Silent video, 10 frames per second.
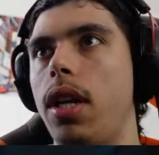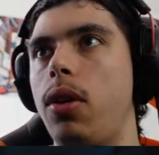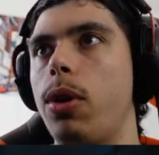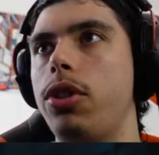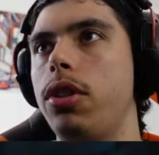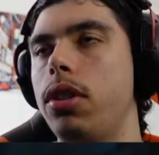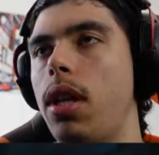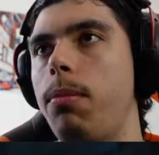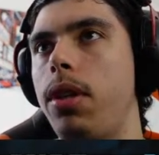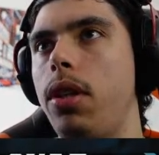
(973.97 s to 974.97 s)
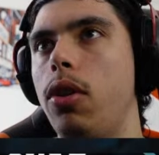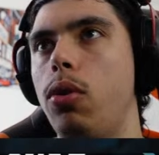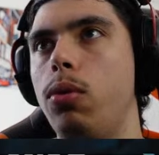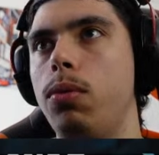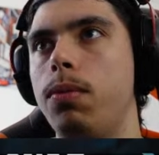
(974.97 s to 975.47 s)
Any questions, let me
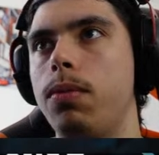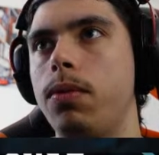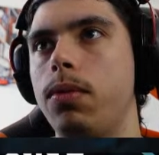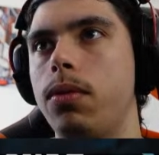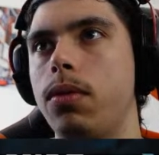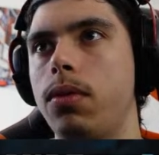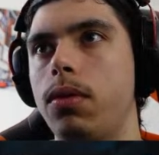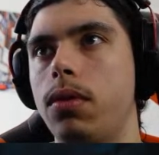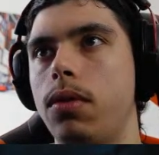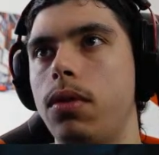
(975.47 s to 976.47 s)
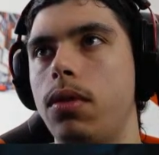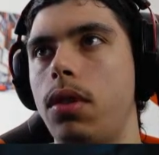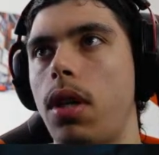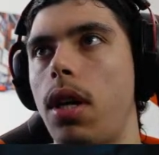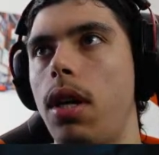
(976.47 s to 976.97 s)
know.
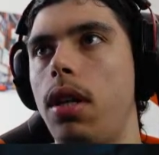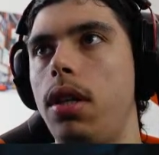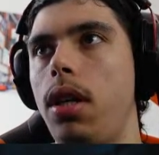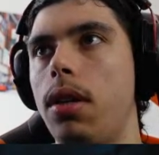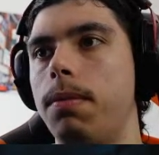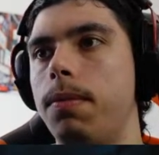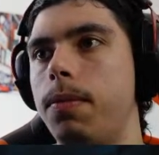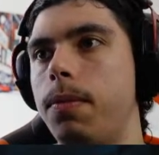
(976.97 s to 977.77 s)
And yeah,